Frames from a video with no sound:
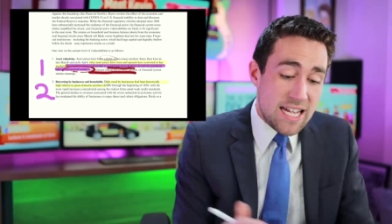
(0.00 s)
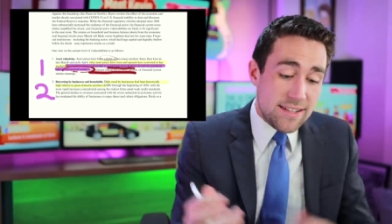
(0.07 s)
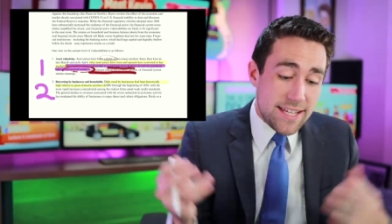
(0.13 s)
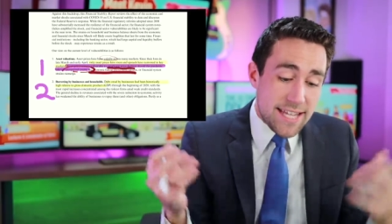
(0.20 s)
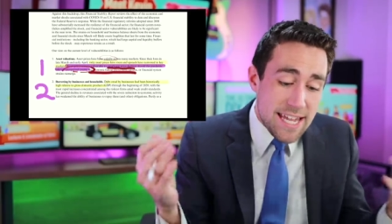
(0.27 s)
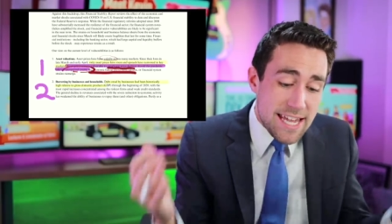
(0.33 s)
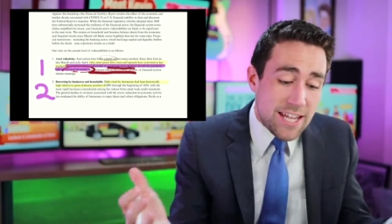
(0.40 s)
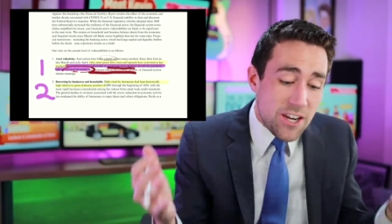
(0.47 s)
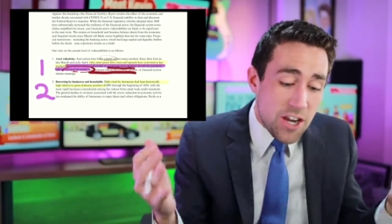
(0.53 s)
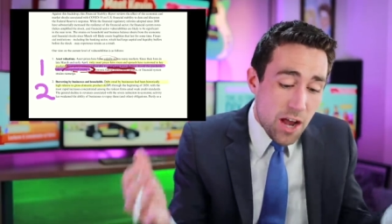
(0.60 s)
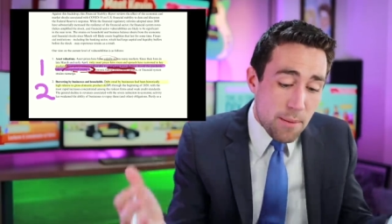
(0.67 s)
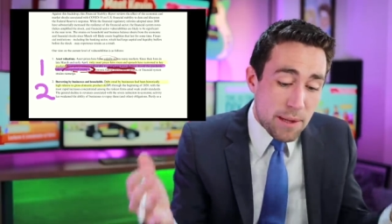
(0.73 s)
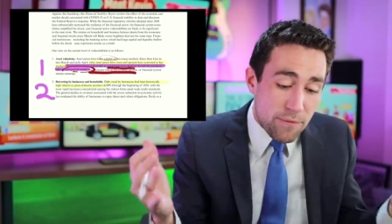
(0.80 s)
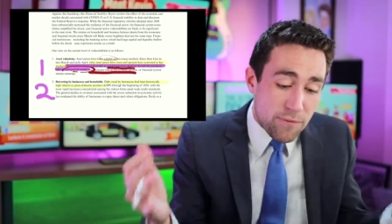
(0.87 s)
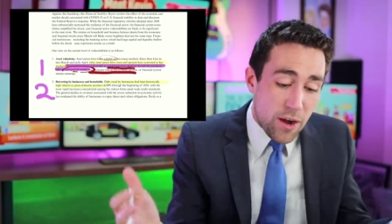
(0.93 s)
the
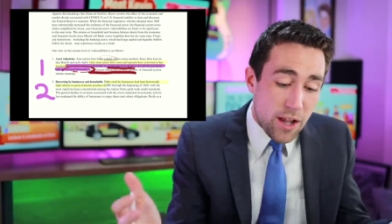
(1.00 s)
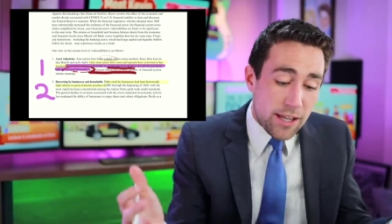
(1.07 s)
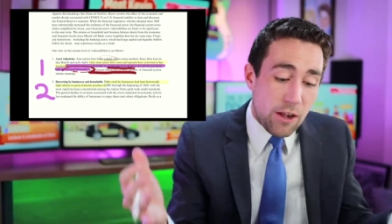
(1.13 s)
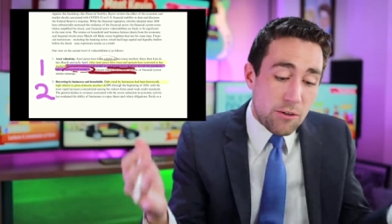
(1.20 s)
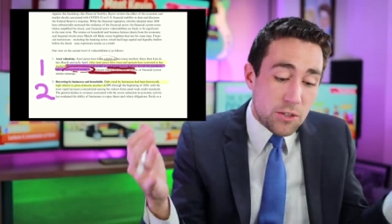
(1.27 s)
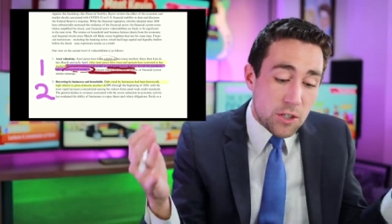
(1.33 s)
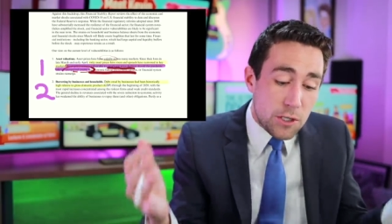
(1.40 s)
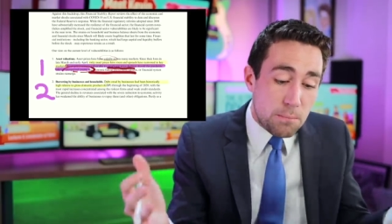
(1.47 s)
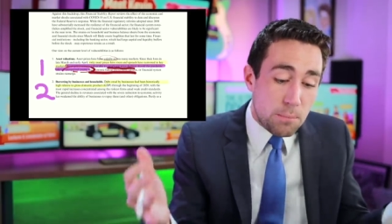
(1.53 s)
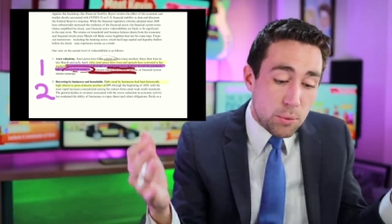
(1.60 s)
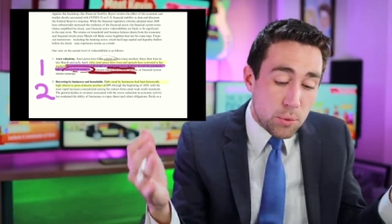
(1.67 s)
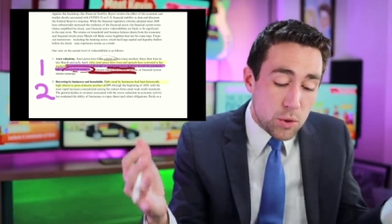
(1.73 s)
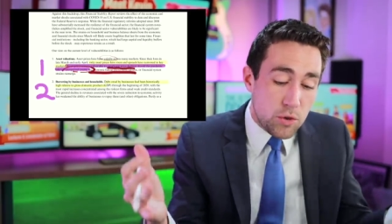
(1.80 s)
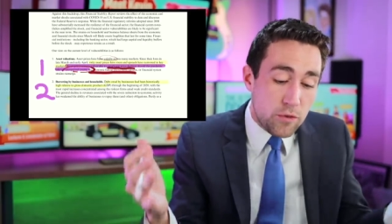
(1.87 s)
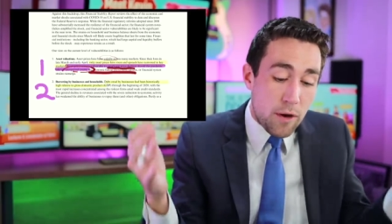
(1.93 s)
economic fallout could
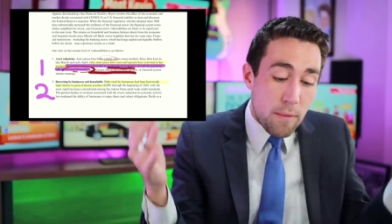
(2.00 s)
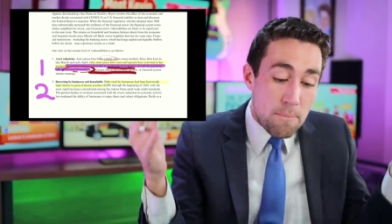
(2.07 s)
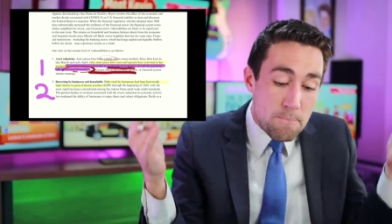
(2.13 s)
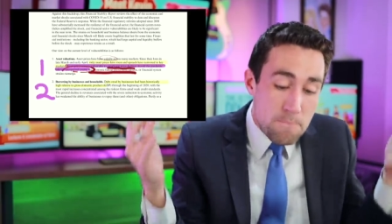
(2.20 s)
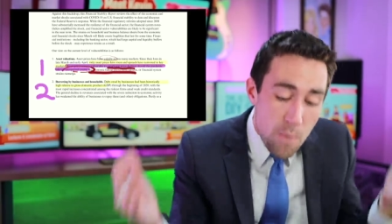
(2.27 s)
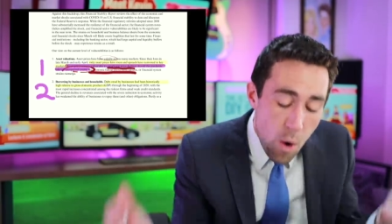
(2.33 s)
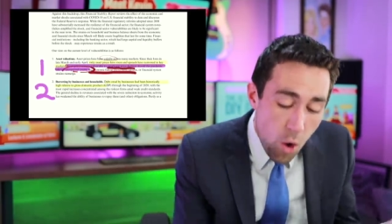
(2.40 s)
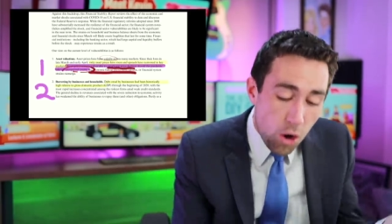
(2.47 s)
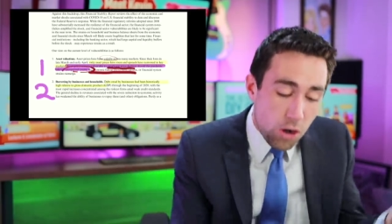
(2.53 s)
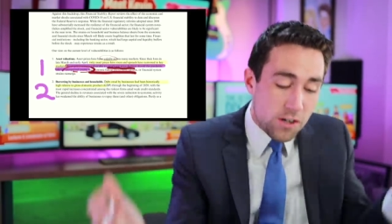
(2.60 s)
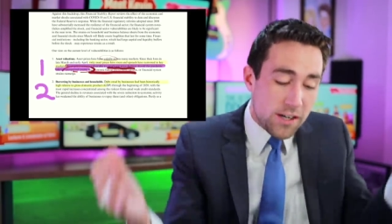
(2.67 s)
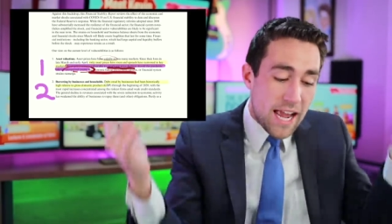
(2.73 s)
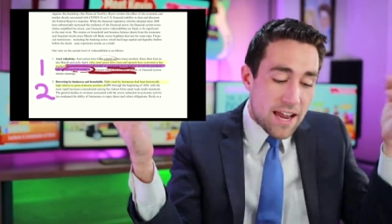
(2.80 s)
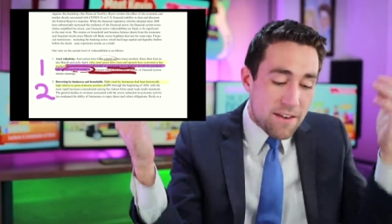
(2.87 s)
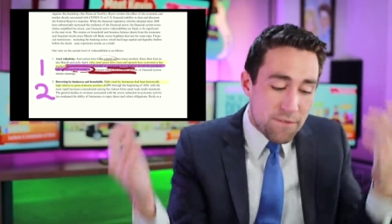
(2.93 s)
prove
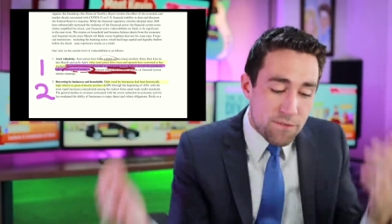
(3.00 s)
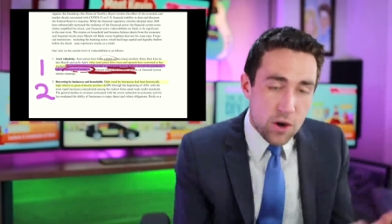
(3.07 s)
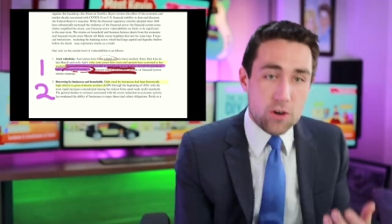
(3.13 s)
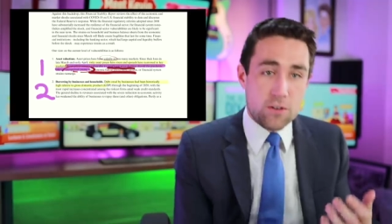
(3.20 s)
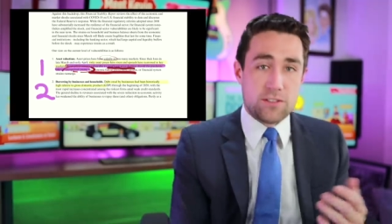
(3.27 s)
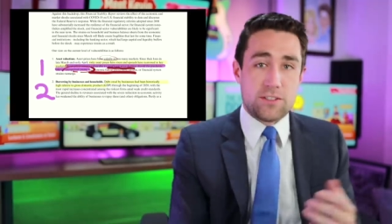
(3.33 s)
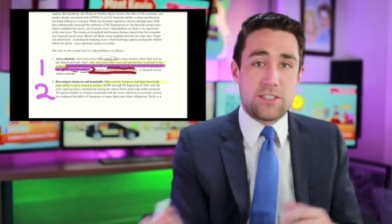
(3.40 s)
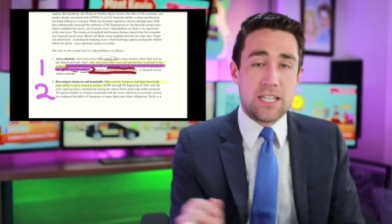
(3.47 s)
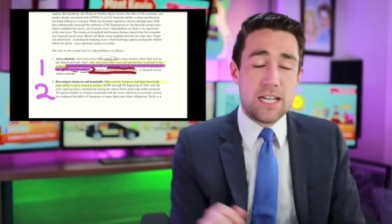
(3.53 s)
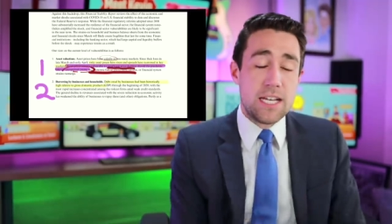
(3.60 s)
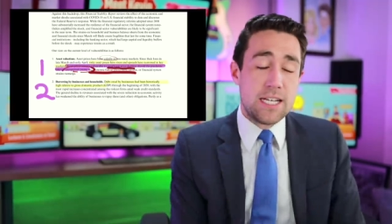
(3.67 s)
more adverse.